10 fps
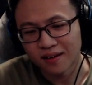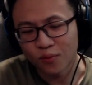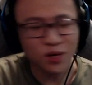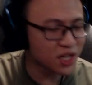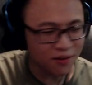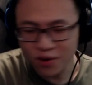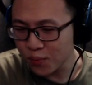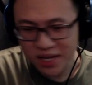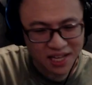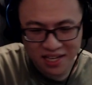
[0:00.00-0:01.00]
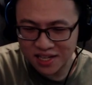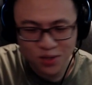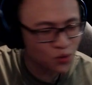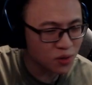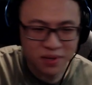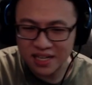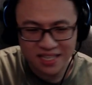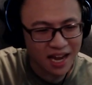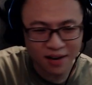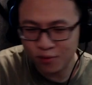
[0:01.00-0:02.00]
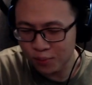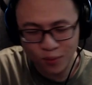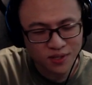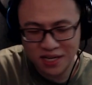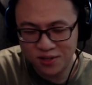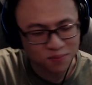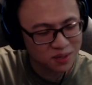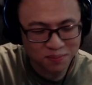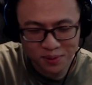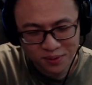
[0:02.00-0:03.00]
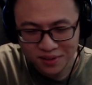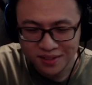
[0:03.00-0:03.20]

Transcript: whichever way there is, streaming is hard for both sides of people.